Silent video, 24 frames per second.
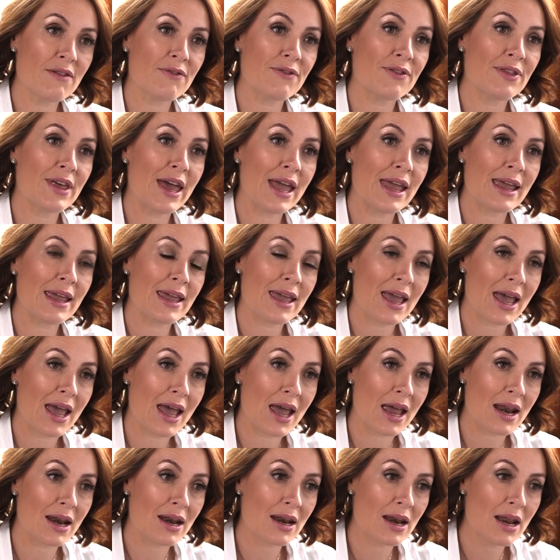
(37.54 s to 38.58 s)
if they
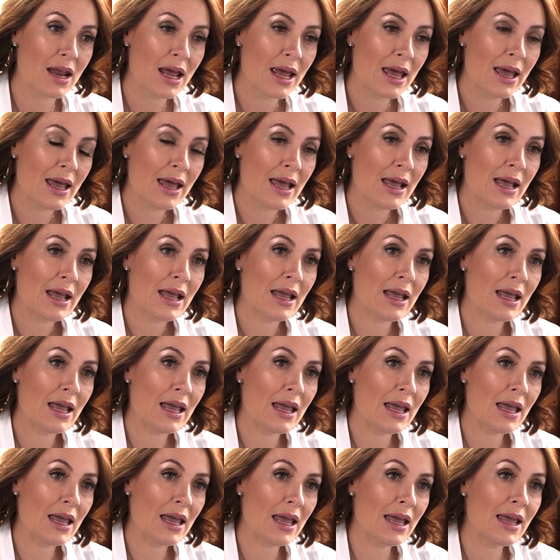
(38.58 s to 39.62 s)
can
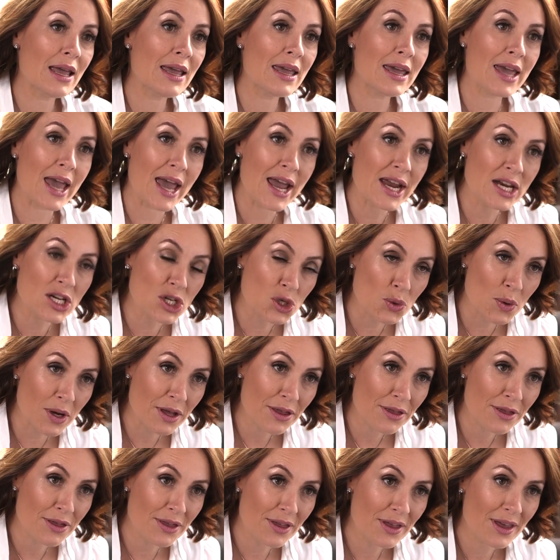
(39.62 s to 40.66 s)
engage with